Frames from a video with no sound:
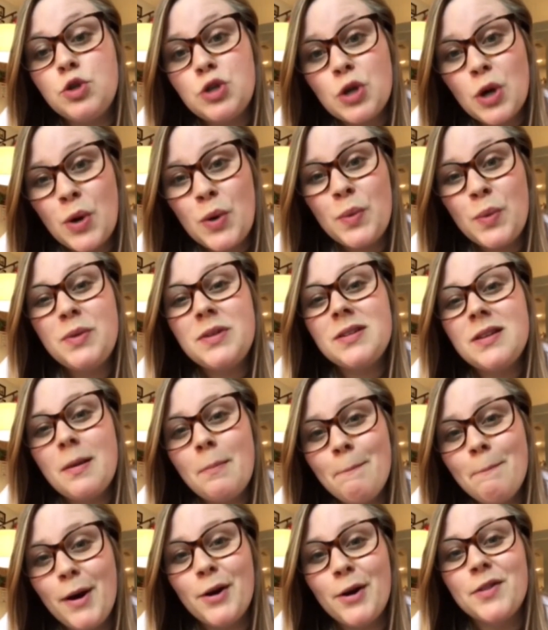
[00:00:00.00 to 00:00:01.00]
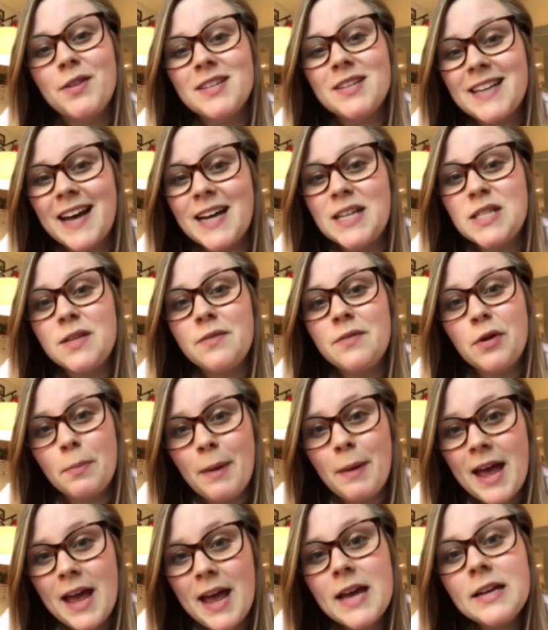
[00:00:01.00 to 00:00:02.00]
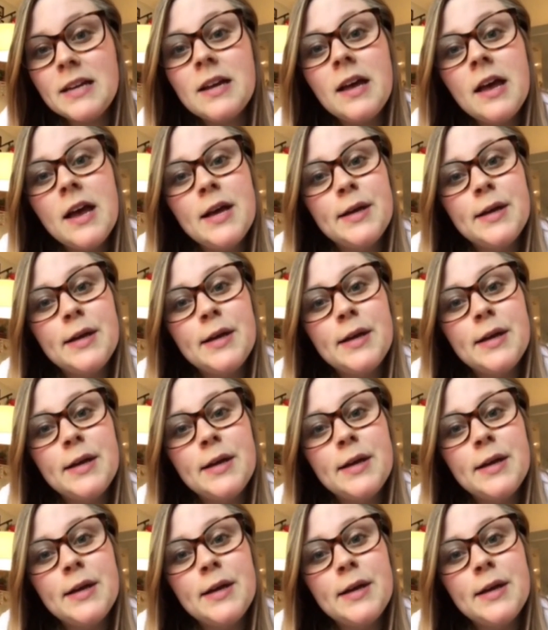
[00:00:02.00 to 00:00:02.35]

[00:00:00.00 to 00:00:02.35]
don't butter the sides of your pan